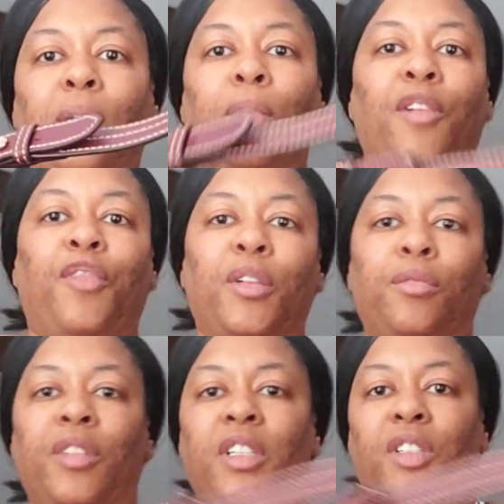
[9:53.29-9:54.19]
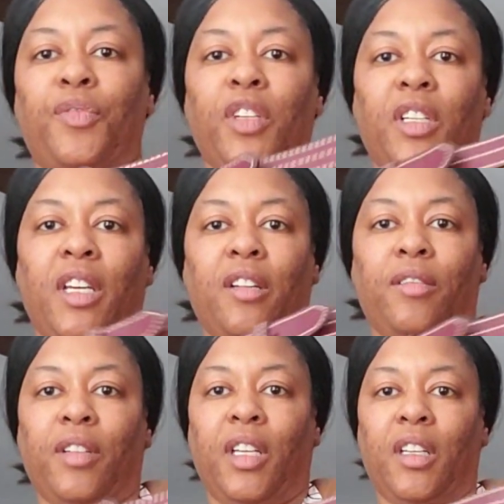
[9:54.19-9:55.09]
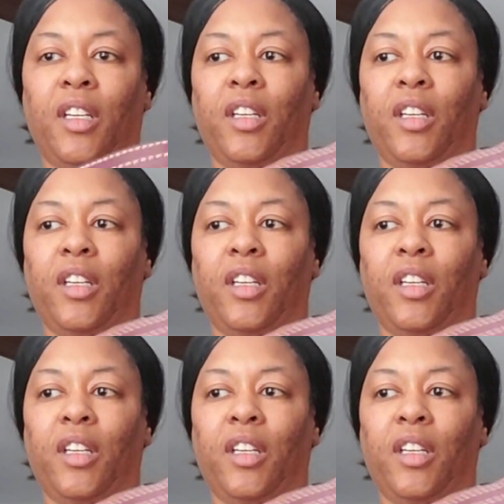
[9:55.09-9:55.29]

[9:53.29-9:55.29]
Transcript: My phone does fit down in